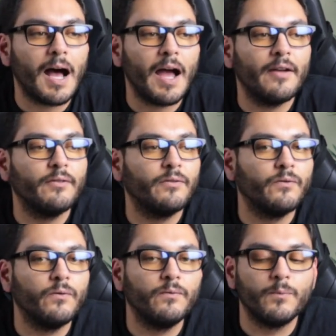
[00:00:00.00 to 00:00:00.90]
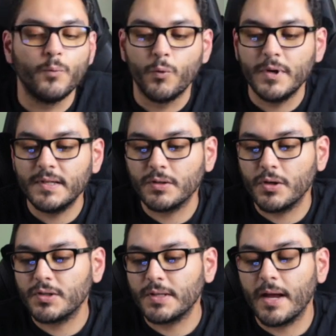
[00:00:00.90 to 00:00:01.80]
I've
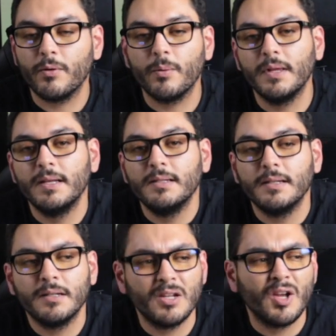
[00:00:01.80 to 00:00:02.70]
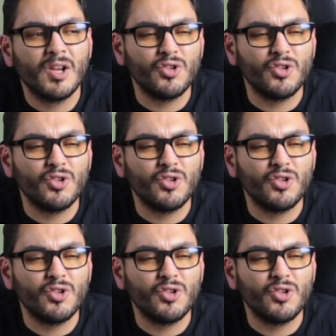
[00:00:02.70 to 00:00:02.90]
researched every religion.